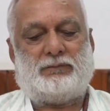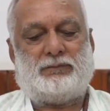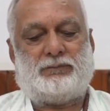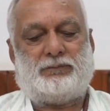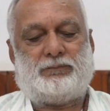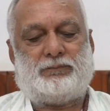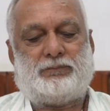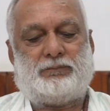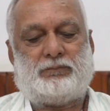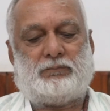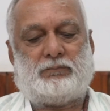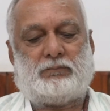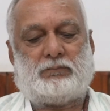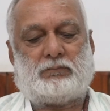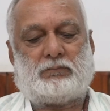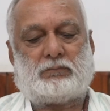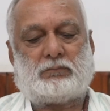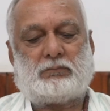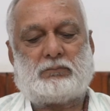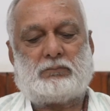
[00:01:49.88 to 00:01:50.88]

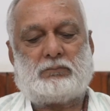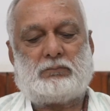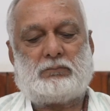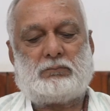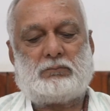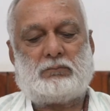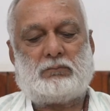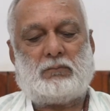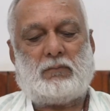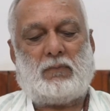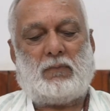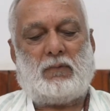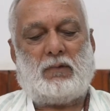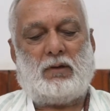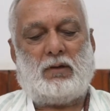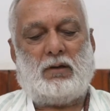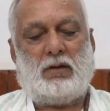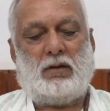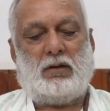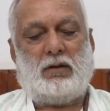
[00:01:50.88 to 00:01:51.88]

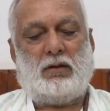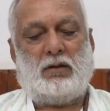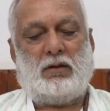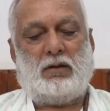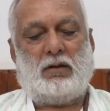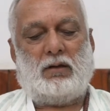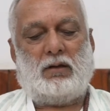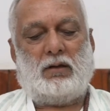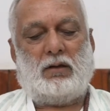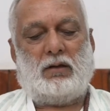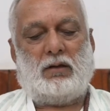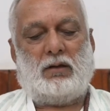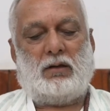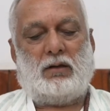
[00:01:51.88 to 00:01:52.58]
(no one is talking)